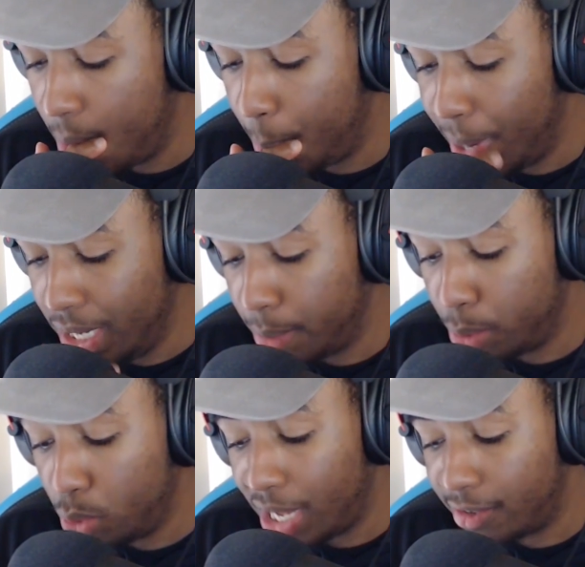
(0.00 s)
But the
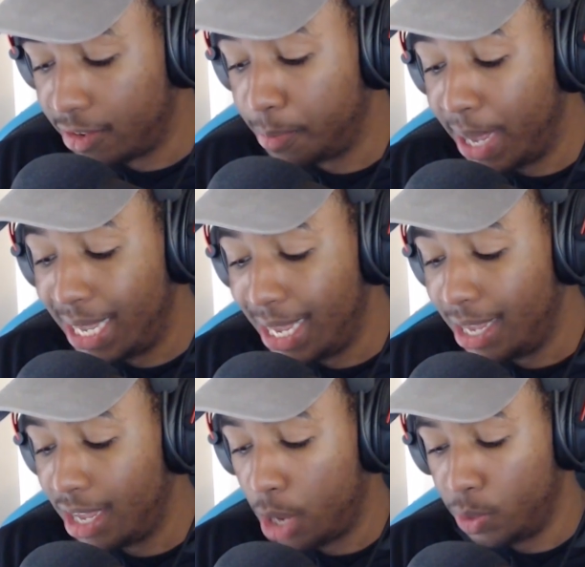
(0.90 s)
Boondocks is
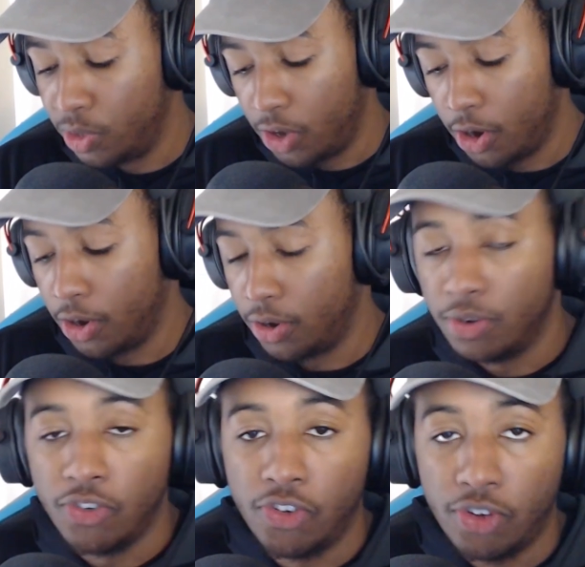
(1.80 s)
making a
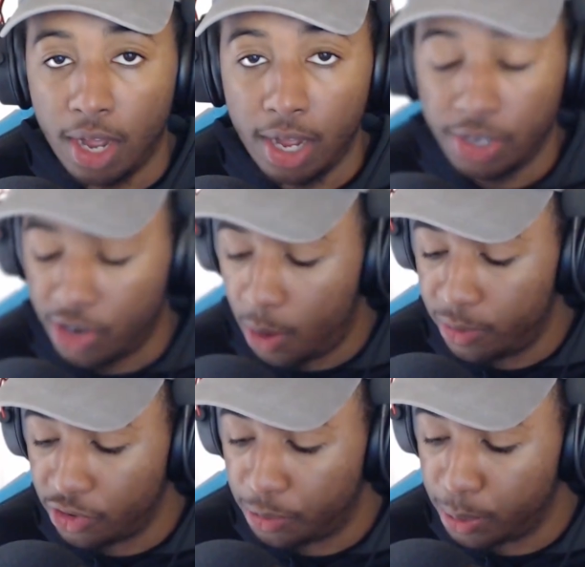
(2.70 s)
return. John
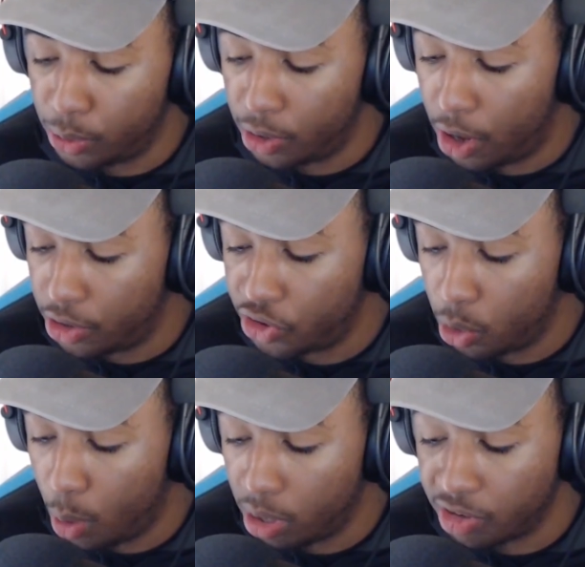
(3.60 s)
Witherspoon on Joe
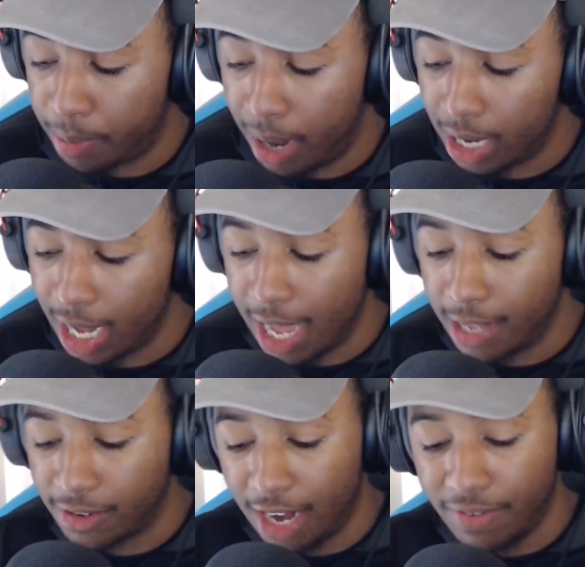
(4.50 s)
Rogan's
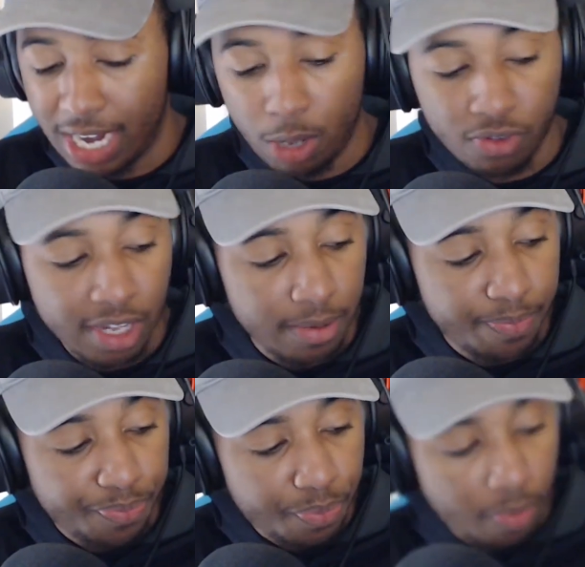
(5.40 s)
podcast kind of announced it.
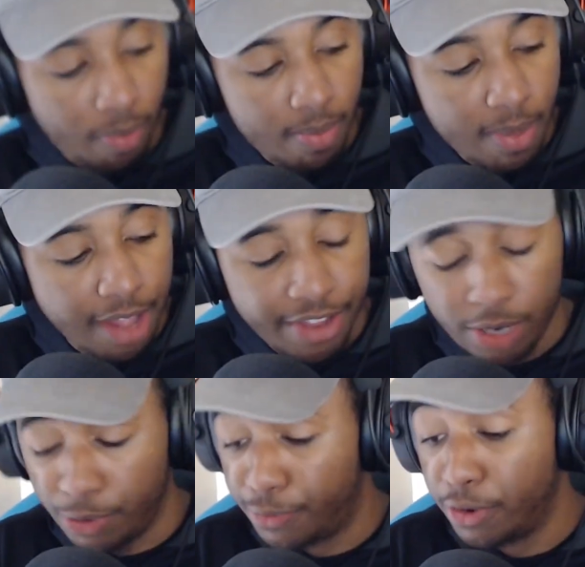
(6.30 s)
Then
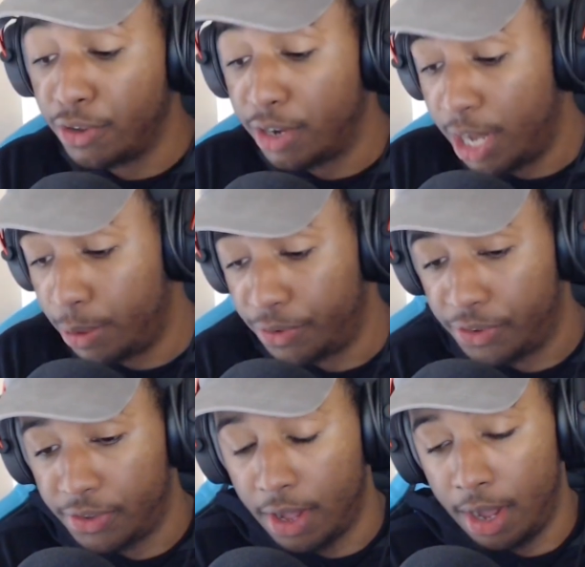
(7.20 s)
it was further
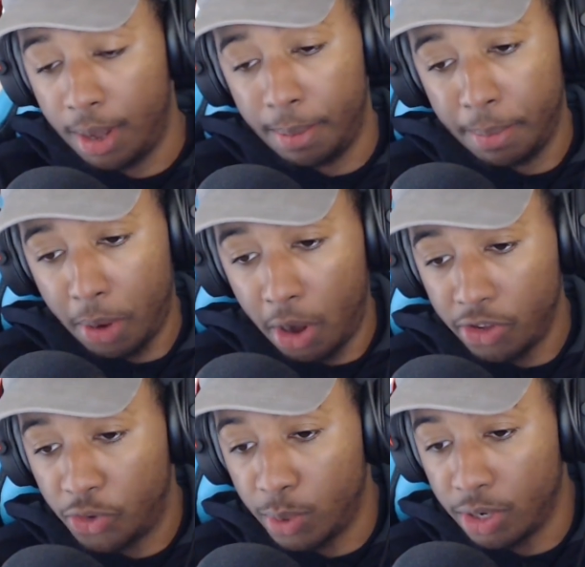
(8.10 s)
announced
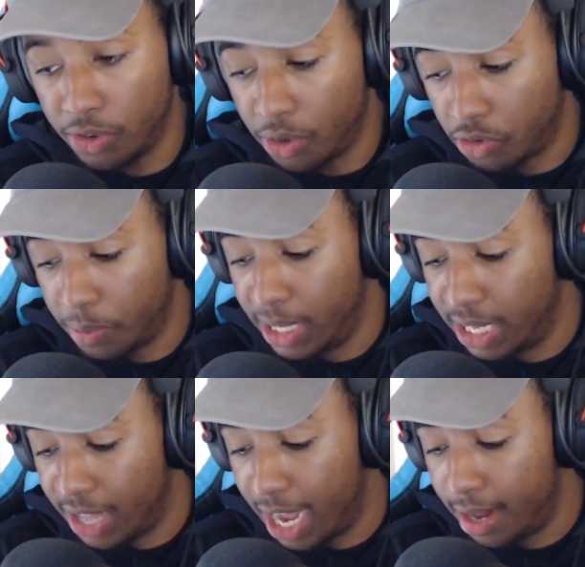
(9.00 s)
on Twitter and social
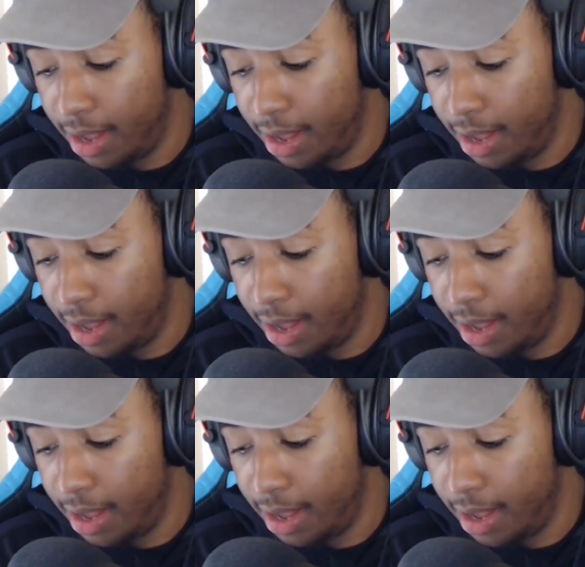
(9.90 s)
media that